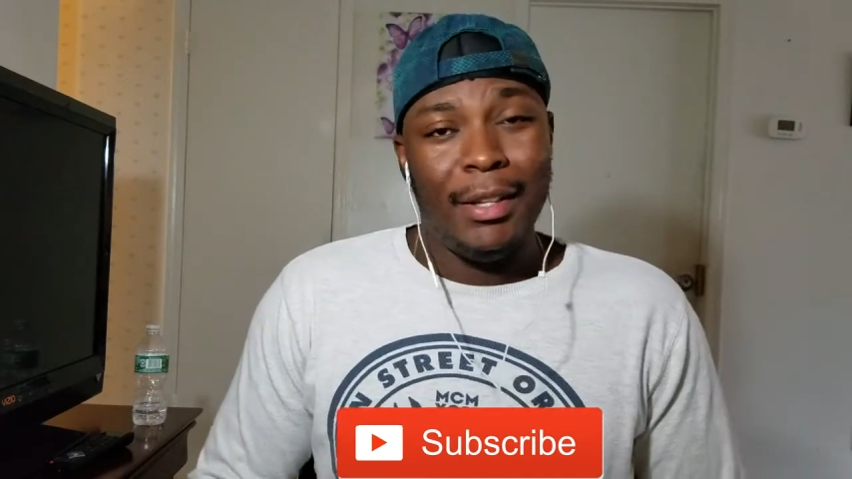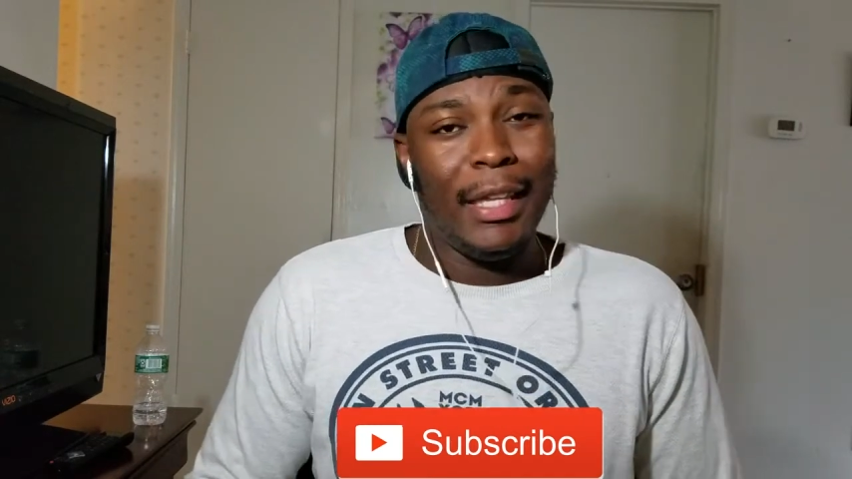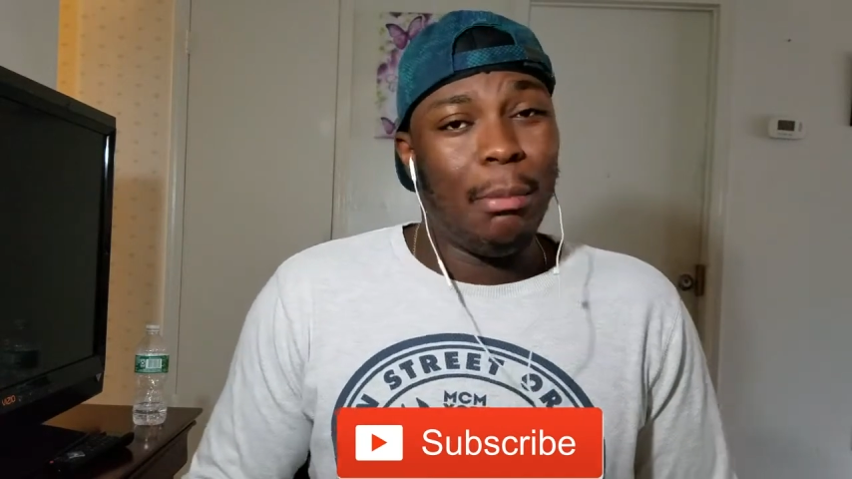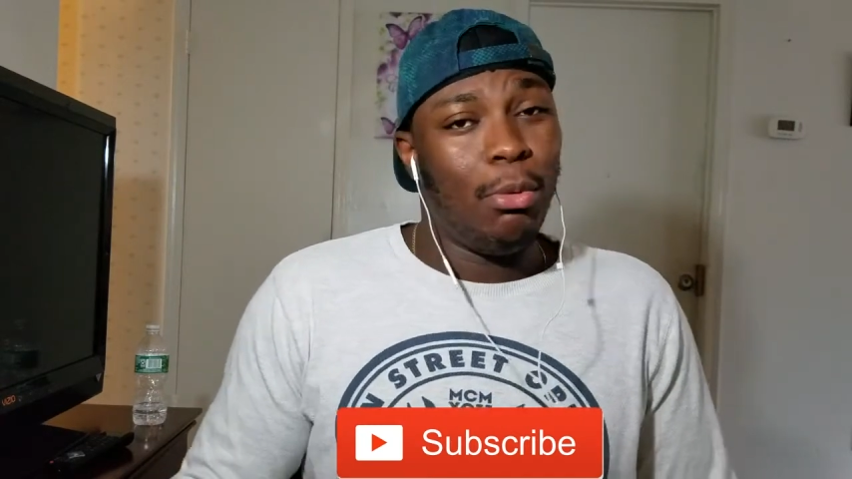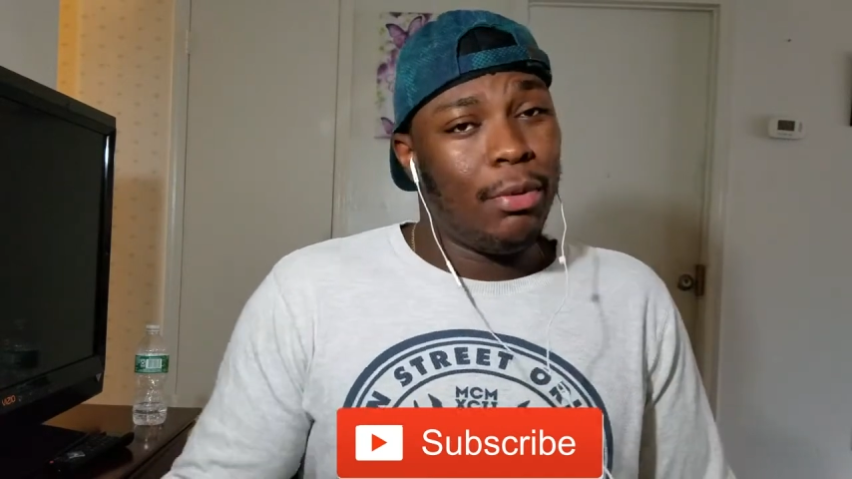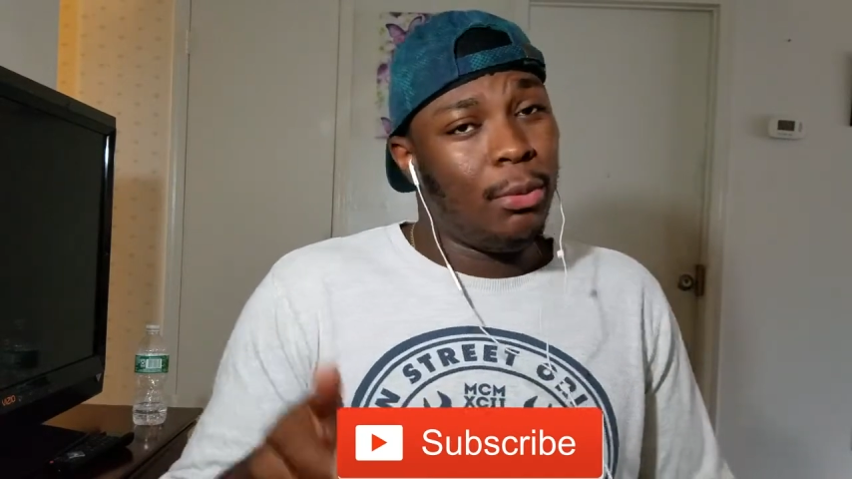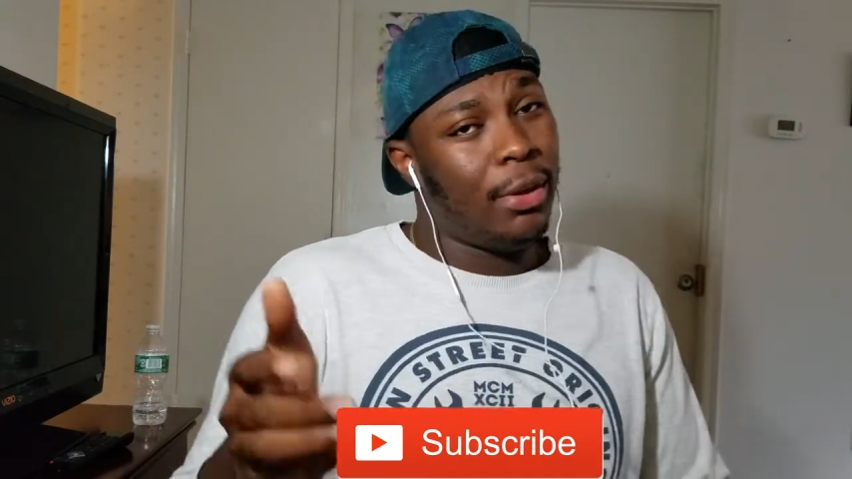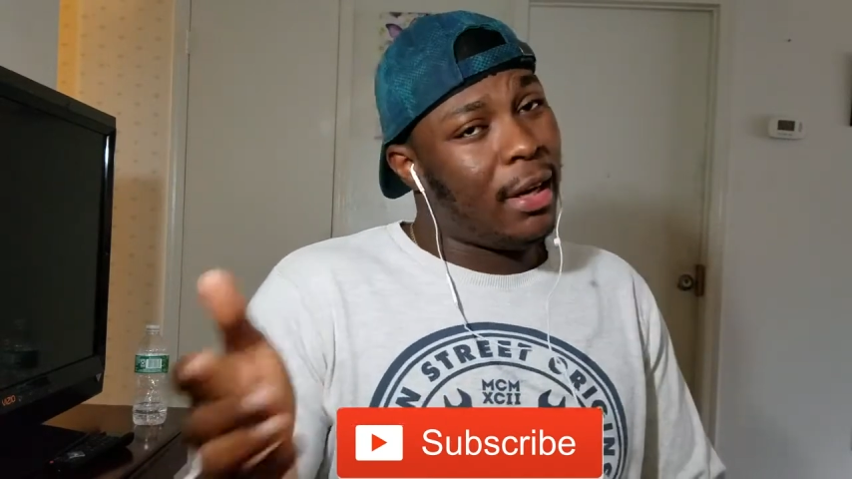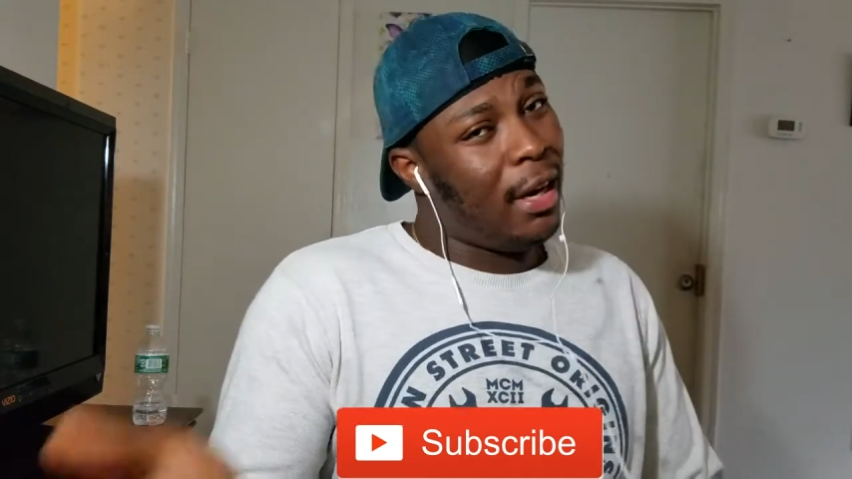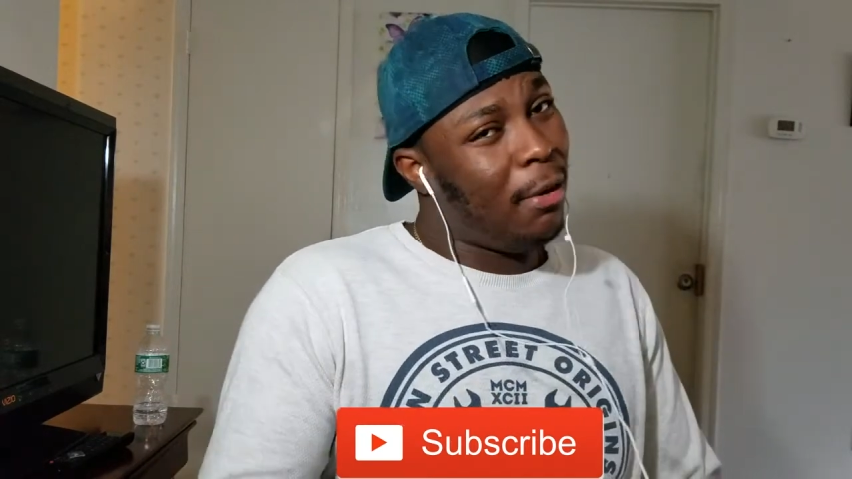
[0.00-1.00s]
that movie
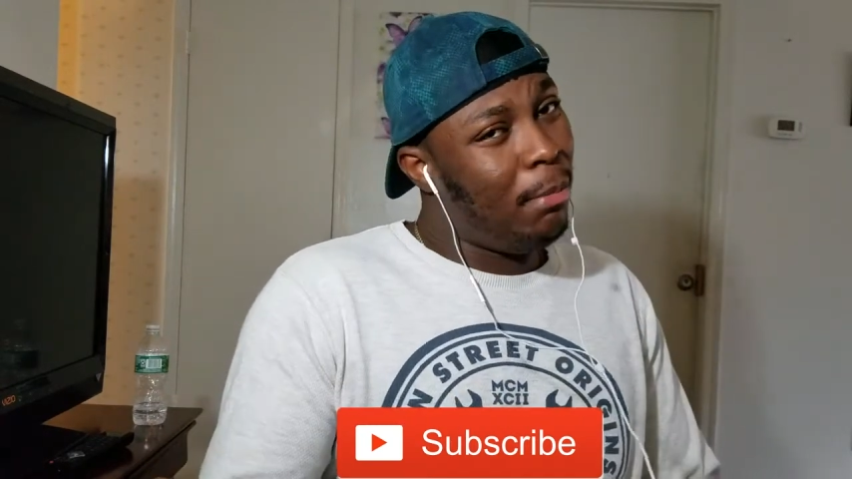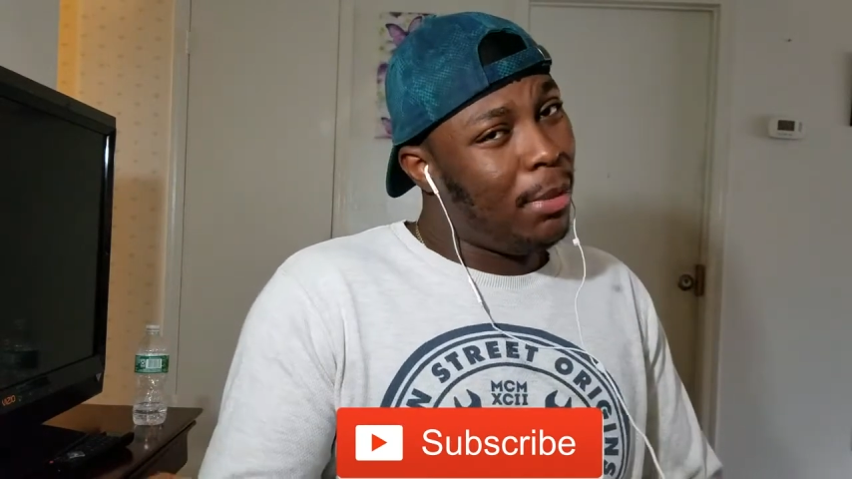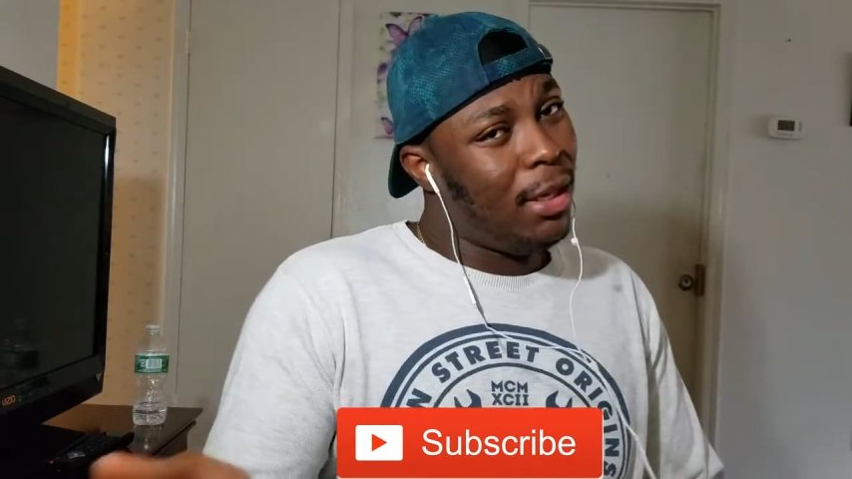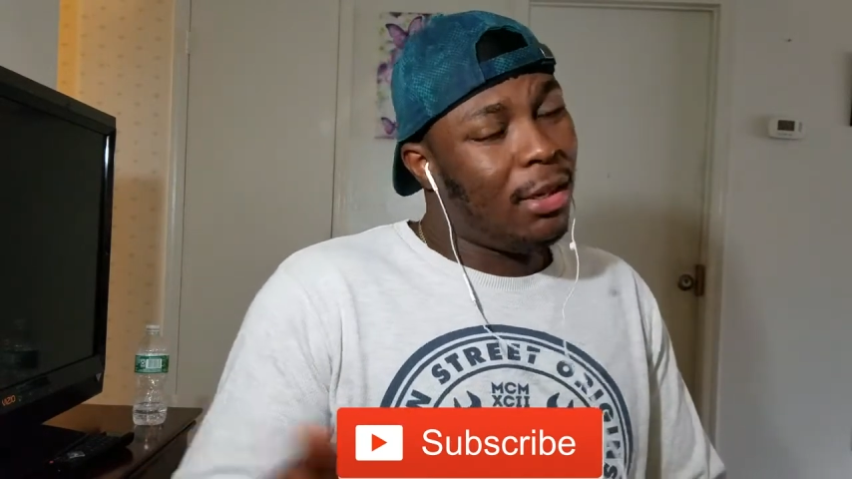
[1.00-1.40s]
will help me.